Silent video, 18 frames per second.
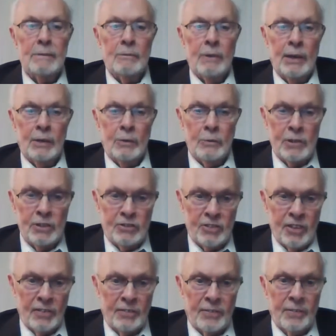Why don't we
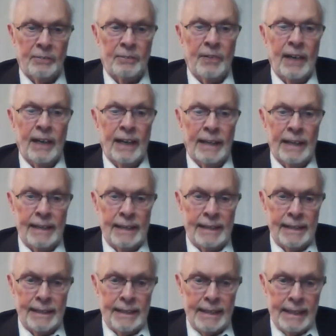
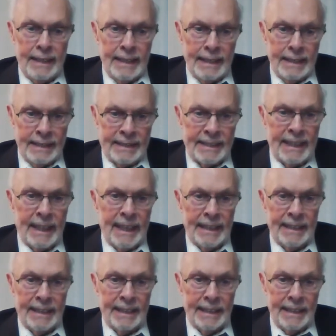justify
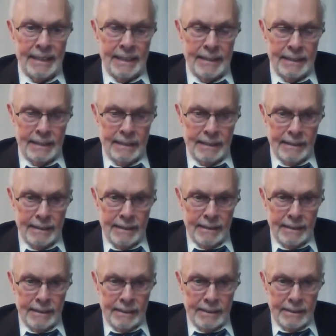attacking
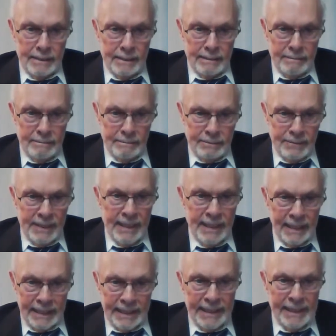
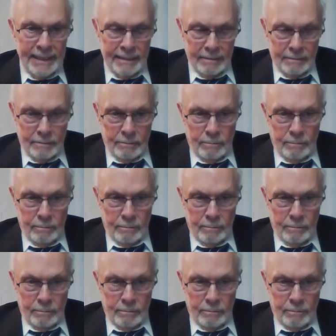their leader?